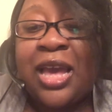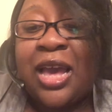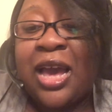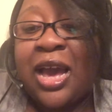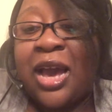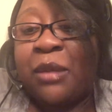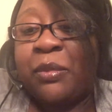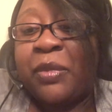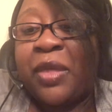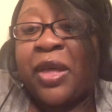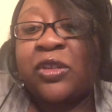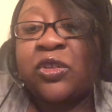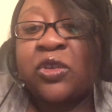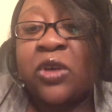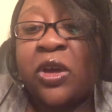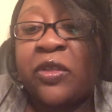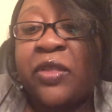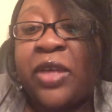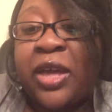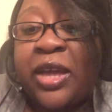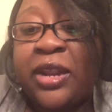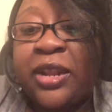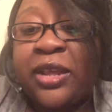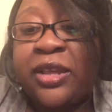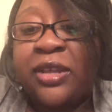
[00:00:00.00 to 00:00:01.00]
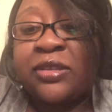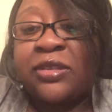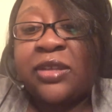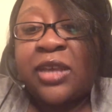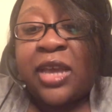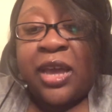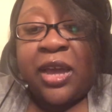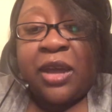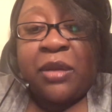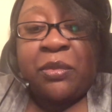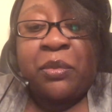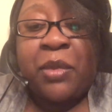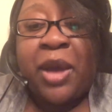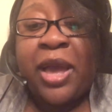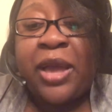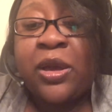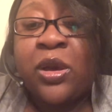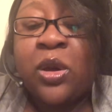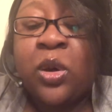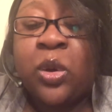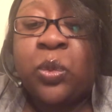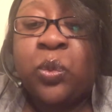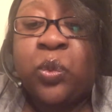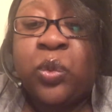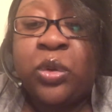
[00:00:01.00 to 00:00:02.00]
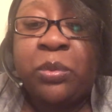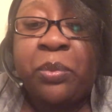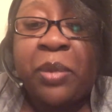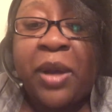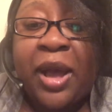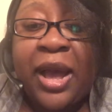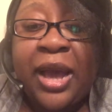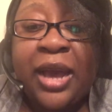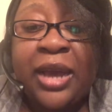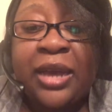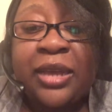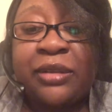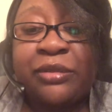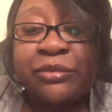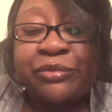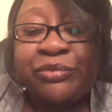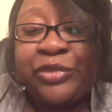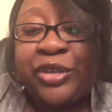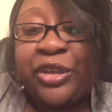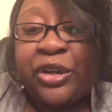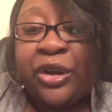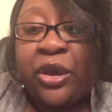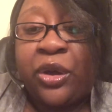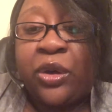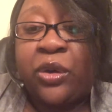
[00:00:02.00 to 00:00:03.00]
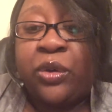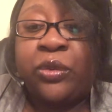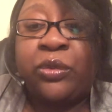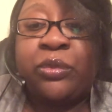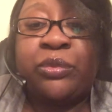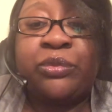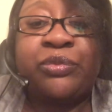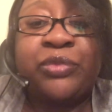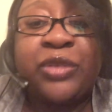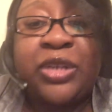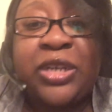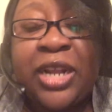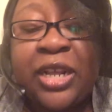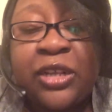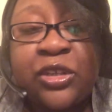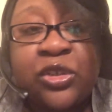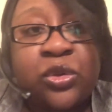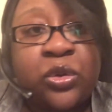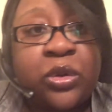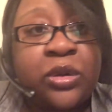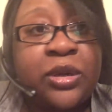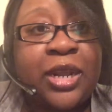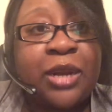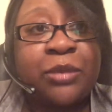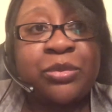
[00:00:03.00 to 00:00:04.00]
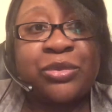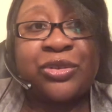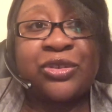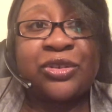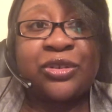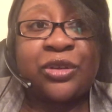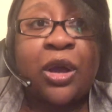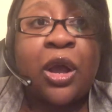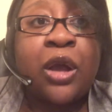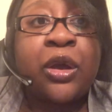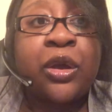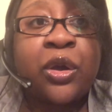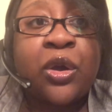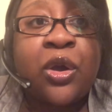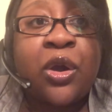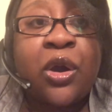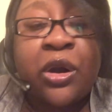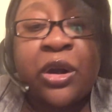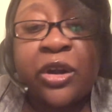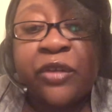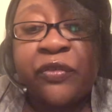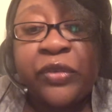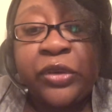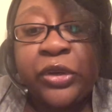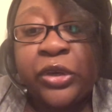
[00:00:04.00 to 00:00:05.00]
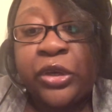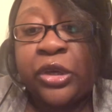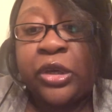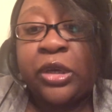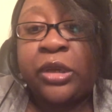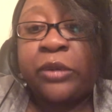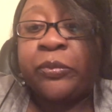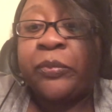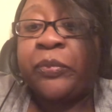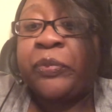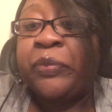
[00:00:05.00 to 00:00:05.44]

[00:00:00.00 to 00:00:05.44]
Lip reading: That's all that is. Michael would buy, you know, the next door neighbor's dog a car if he could.